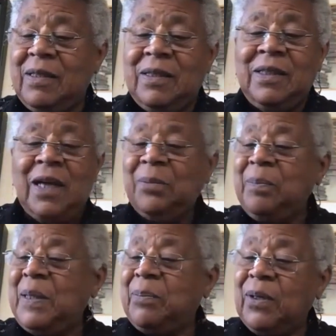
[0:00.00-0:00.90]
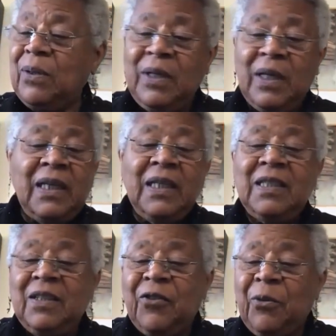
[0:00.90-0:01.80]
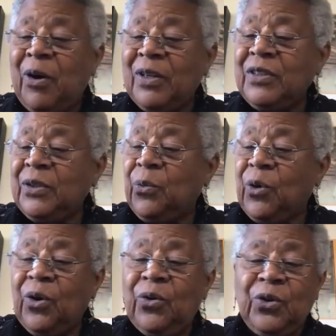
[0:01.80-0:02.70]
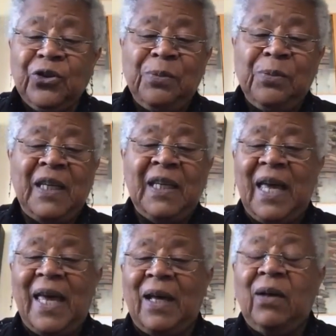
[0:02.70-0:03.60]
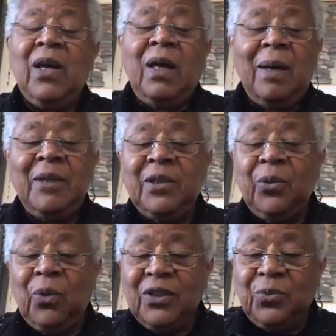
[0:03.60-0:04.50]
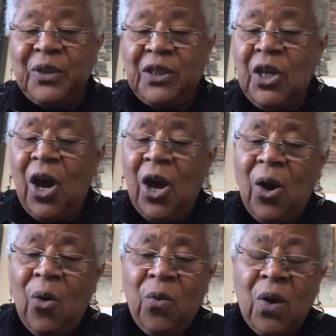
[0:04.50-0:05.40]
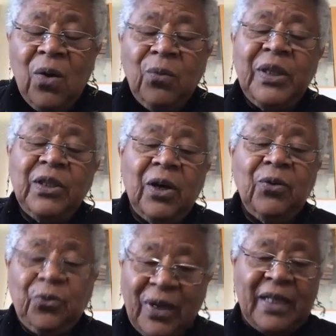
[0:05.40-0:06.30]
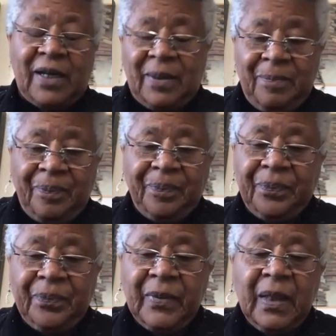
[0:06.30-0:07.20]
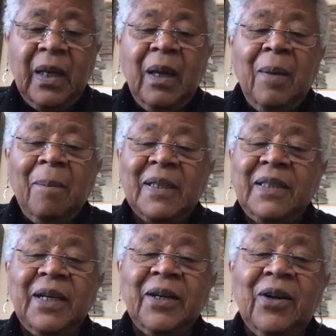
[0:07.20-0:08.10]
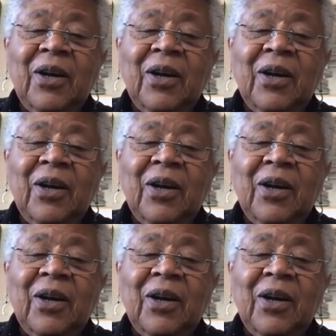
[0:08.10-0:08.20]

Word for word: young people in different parts of the world who are speaking out. I mean, the ones we know, we know Greta, but they're